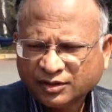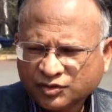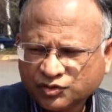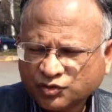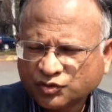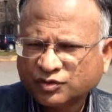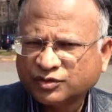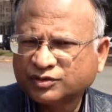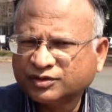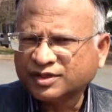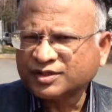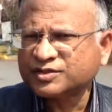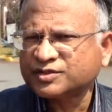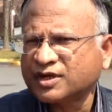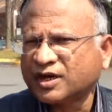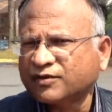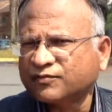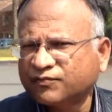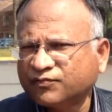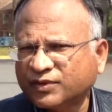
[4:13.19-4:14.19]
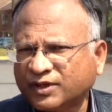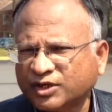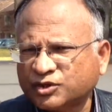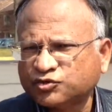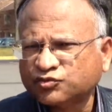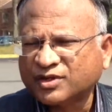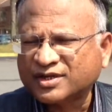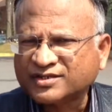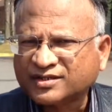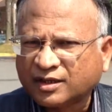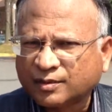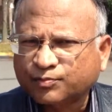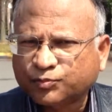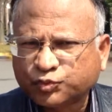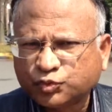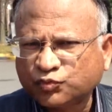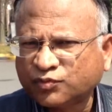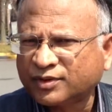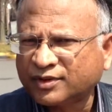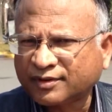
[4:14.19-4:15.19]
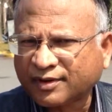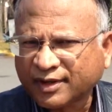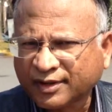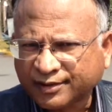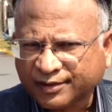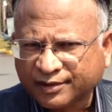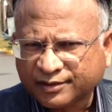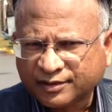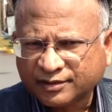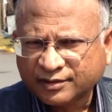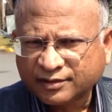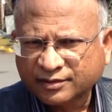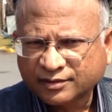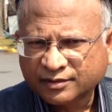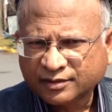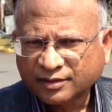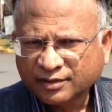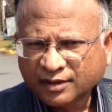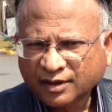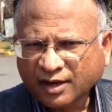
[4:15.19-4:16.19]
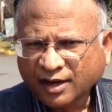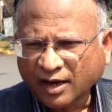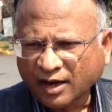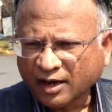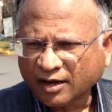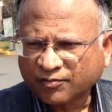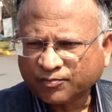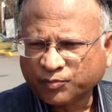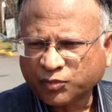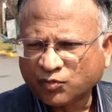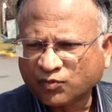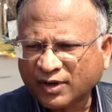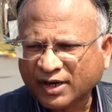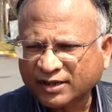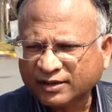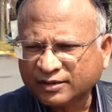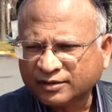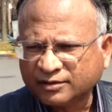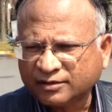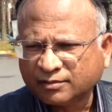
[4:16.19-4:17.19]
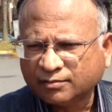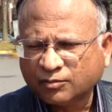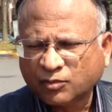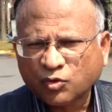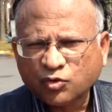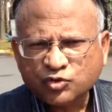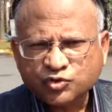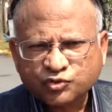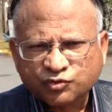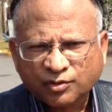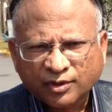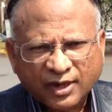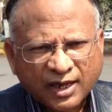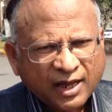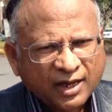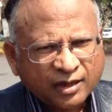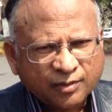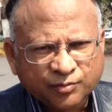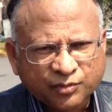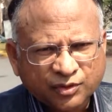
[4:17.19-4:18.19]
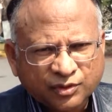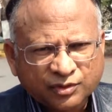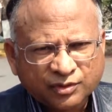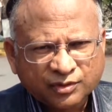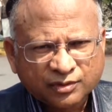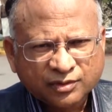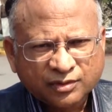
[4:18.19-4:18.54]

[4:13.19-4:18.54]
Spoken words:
So this software actually has got proven record of providing the most reliable